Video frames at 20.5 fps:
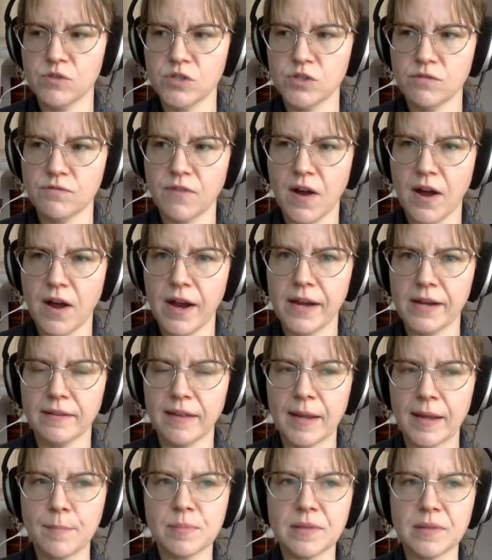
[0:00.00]
do you find
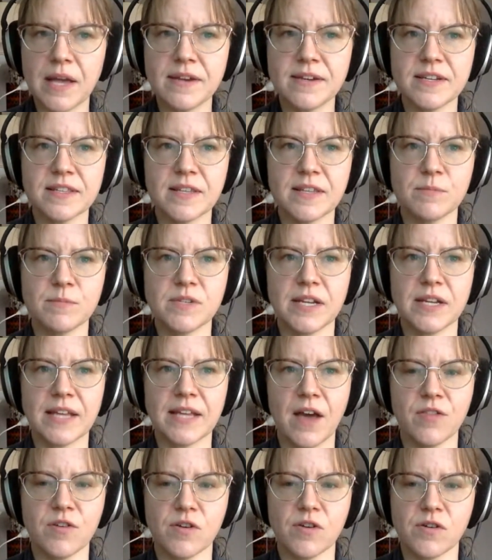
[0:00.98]
like blending them
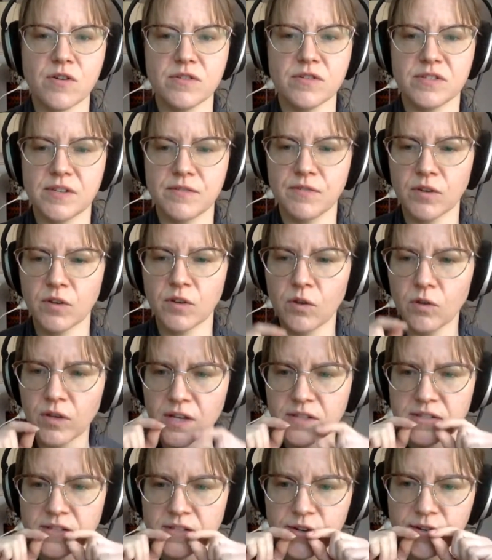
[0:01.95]
together is difficult
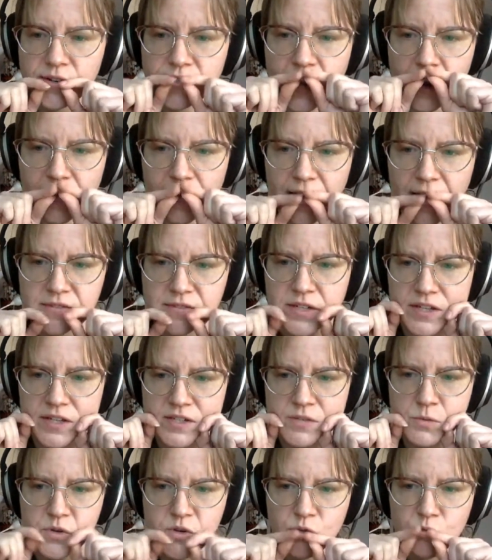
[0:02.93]
because your tongue has to get
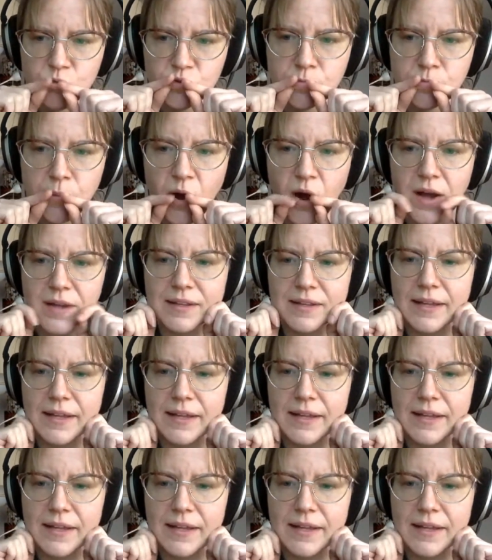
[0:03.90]
to a new spot?